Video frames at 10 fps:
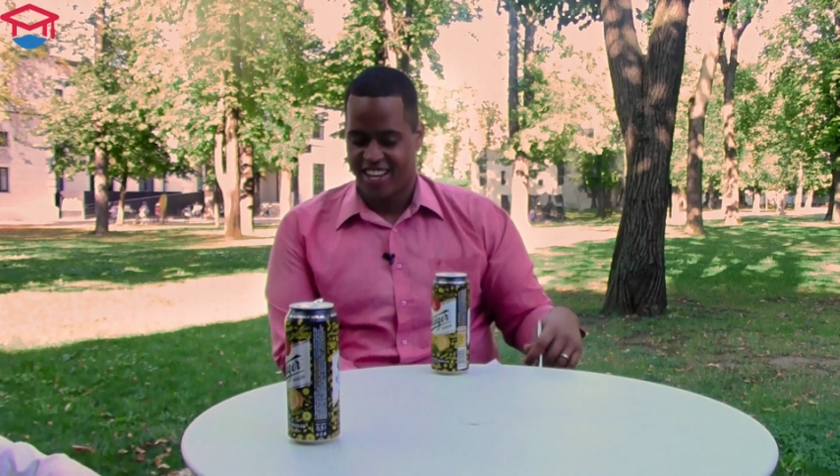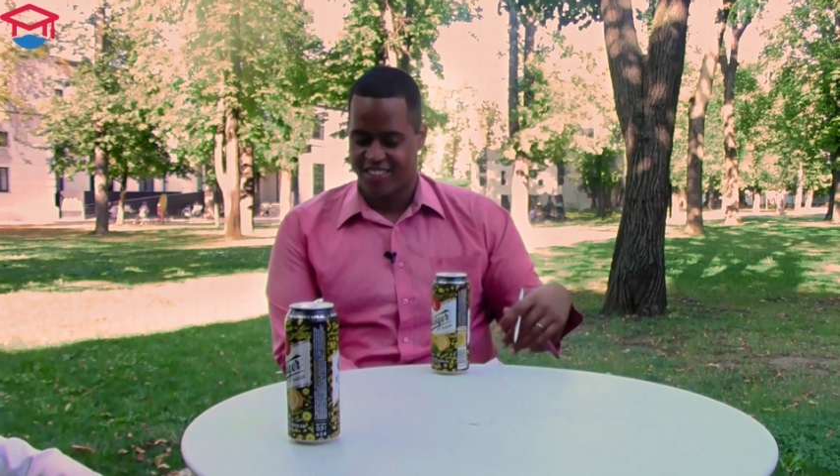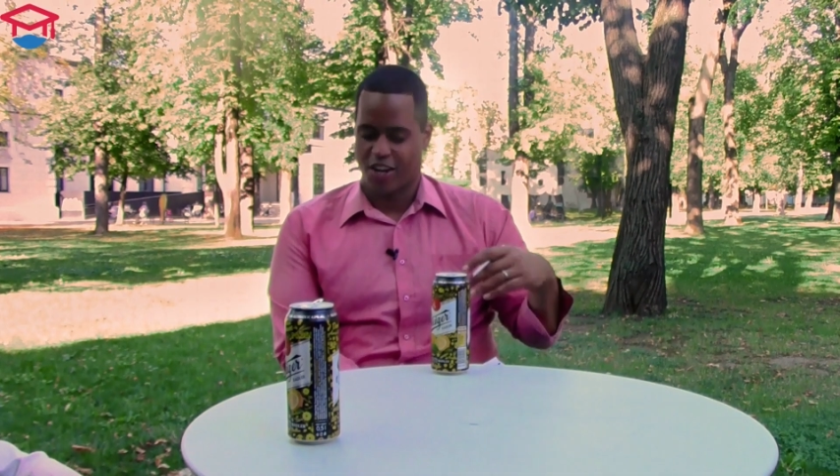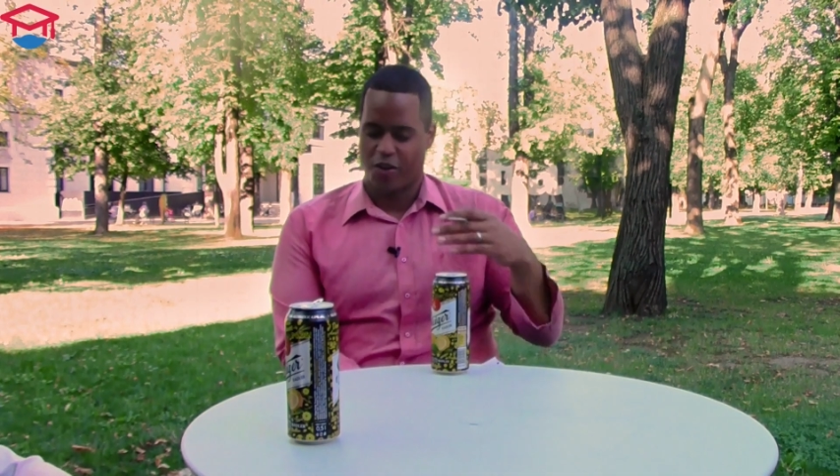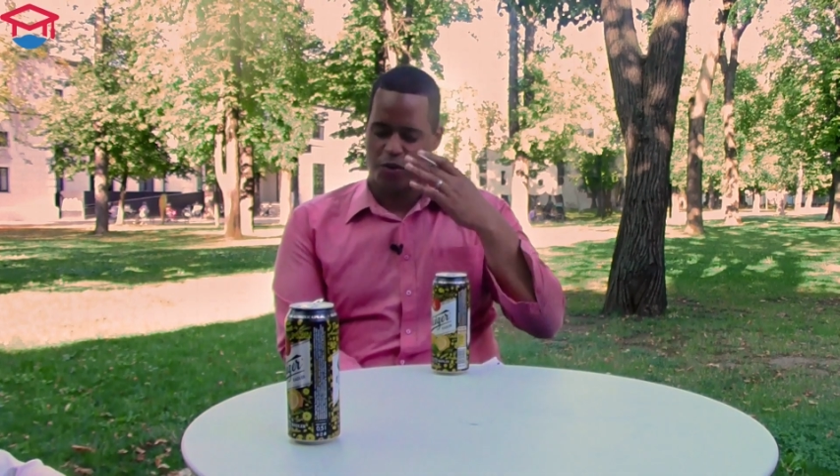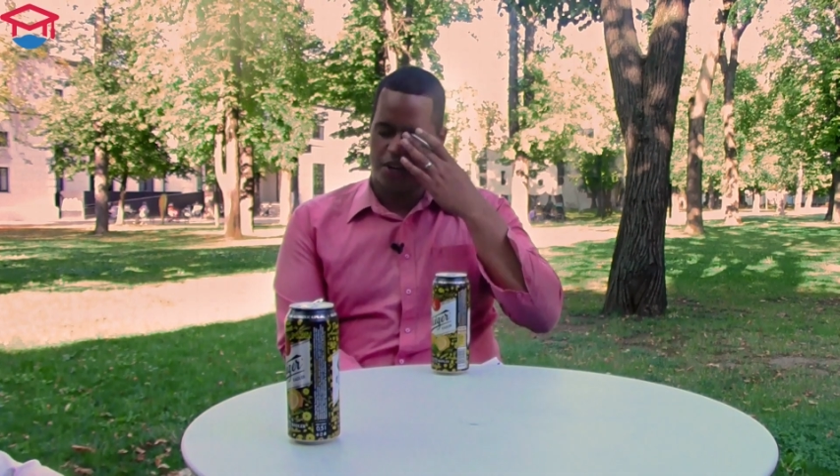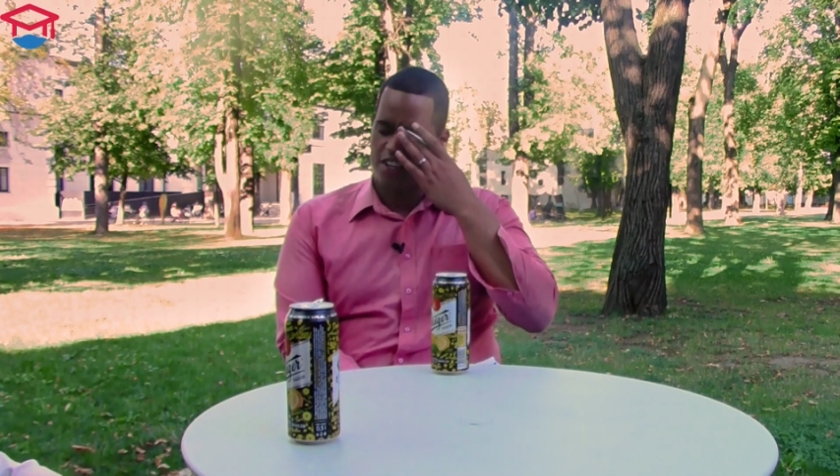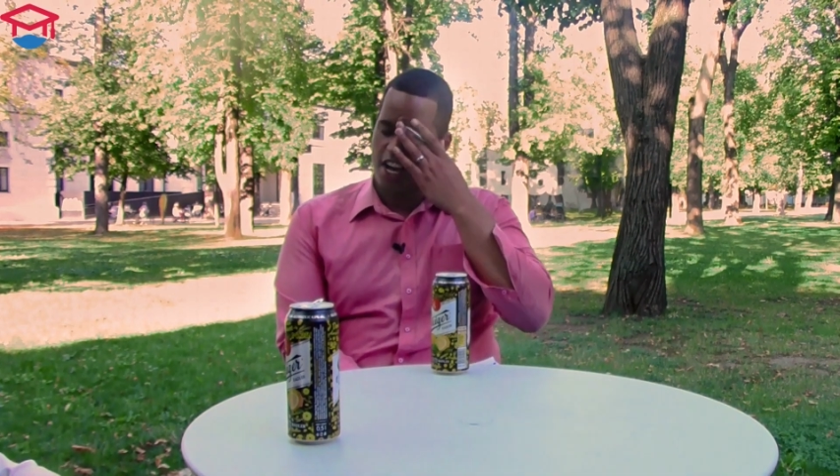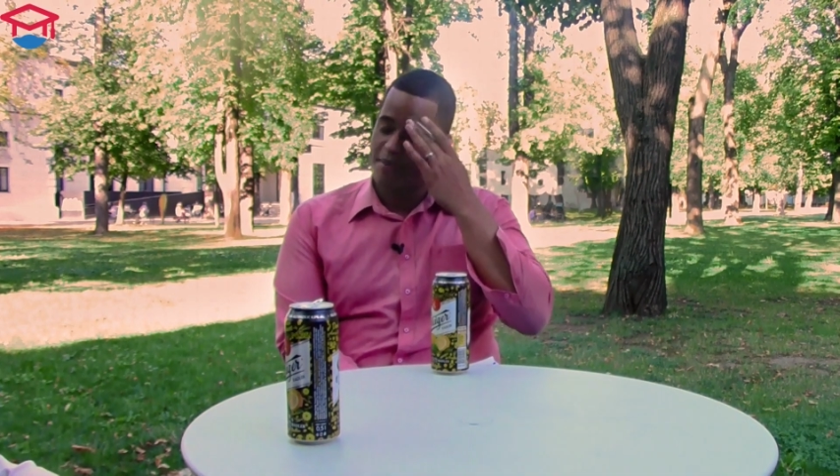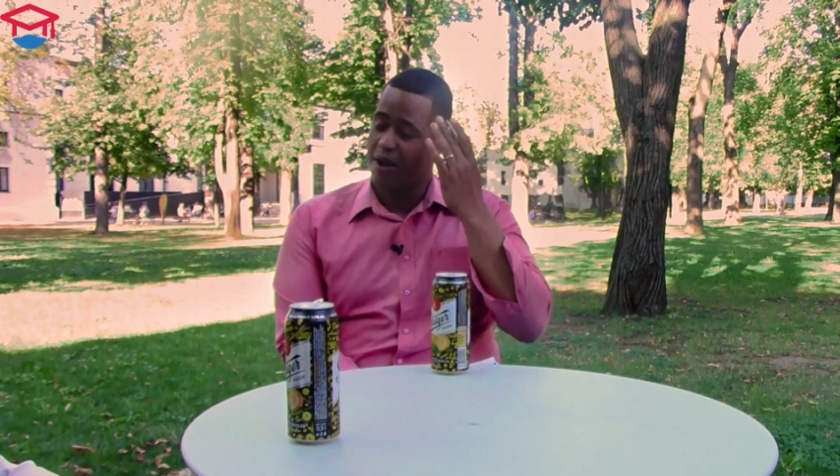So we
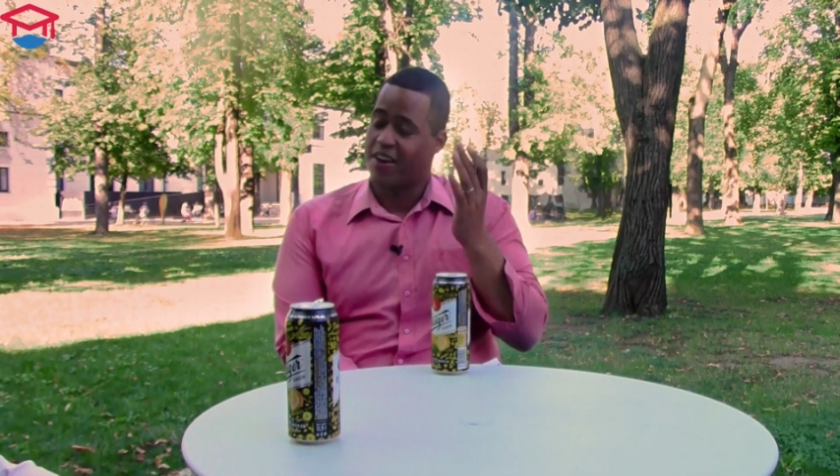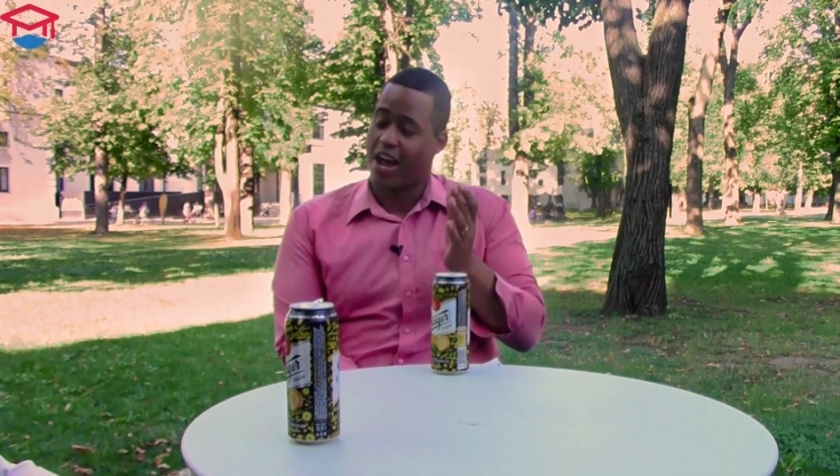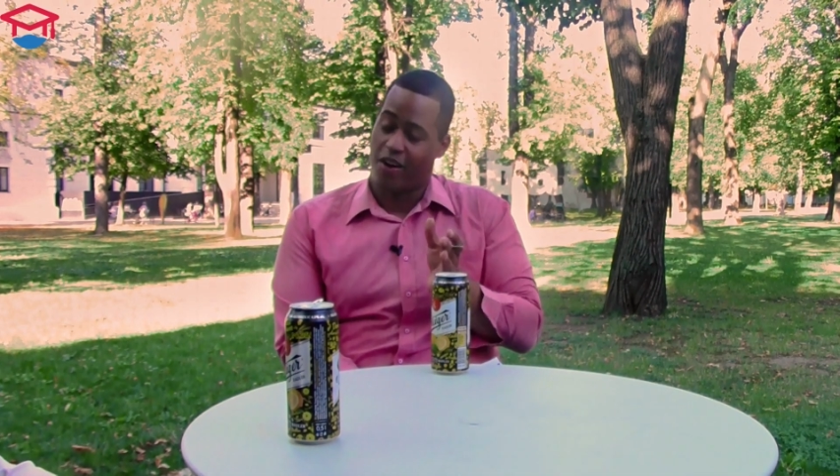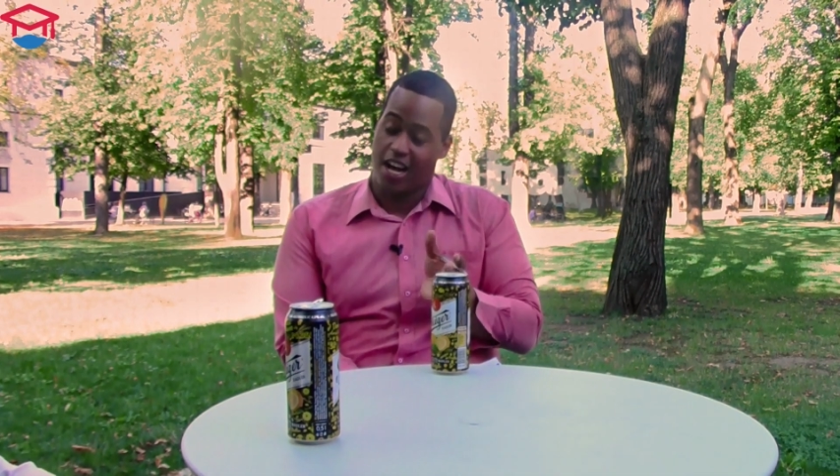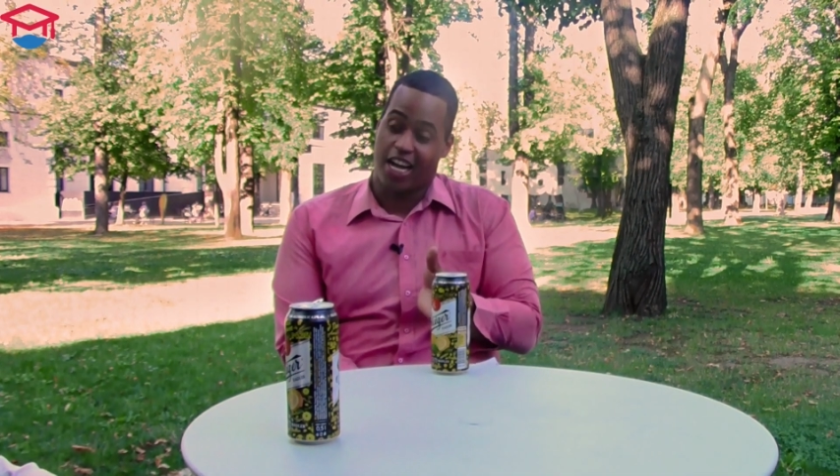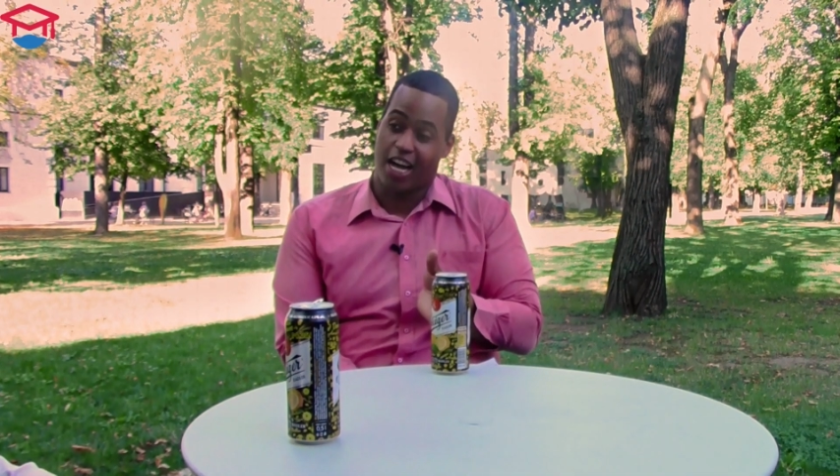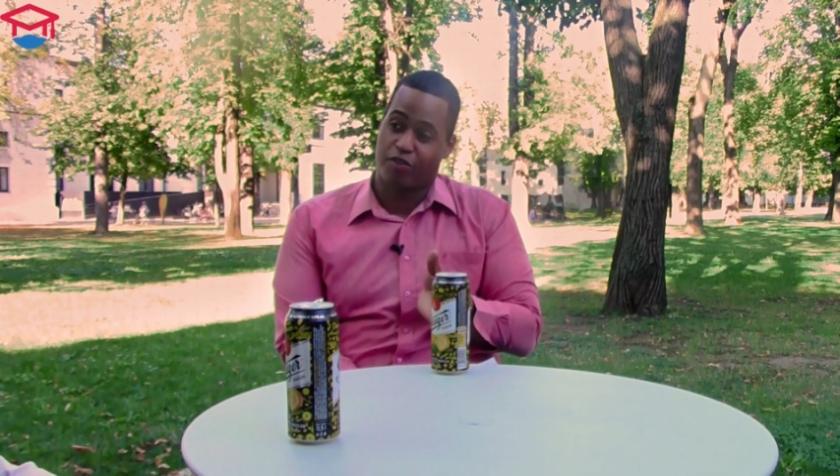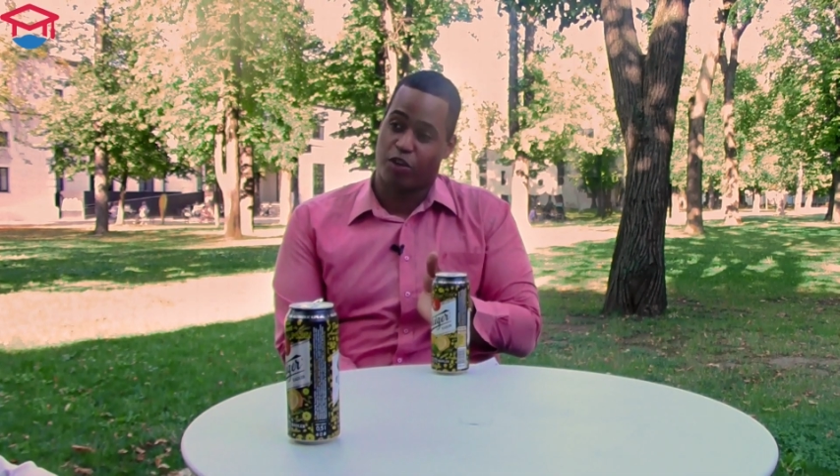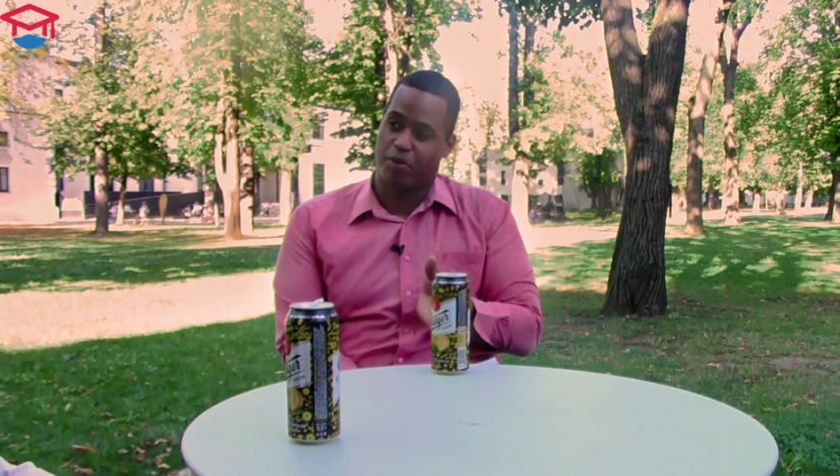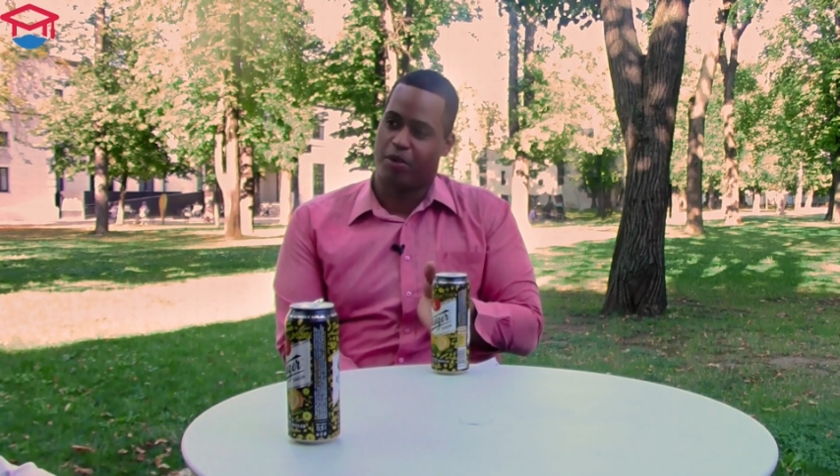talked about now
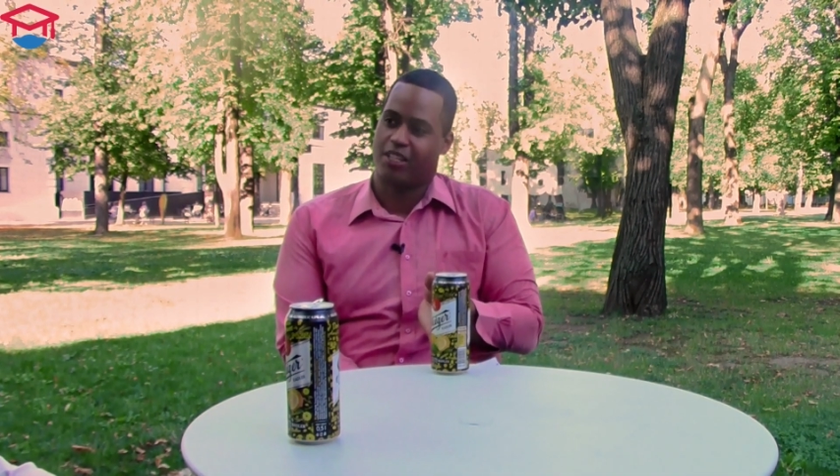uncomfortable,